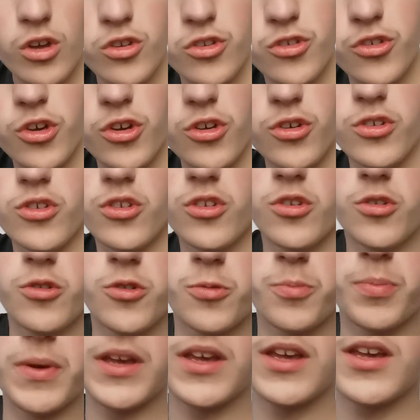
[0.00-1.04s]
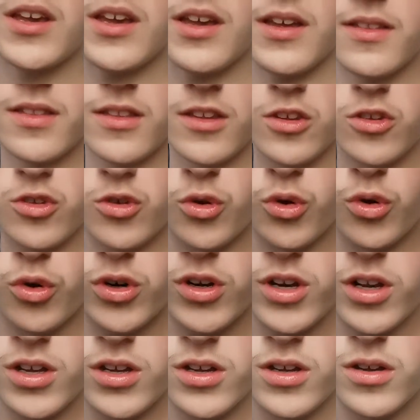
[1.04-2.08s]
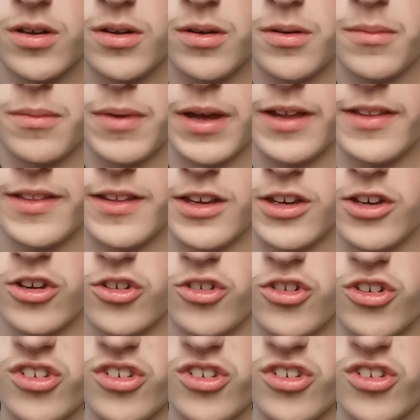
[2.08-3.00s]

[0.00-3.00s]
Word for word: So you'd be in this chord, and then you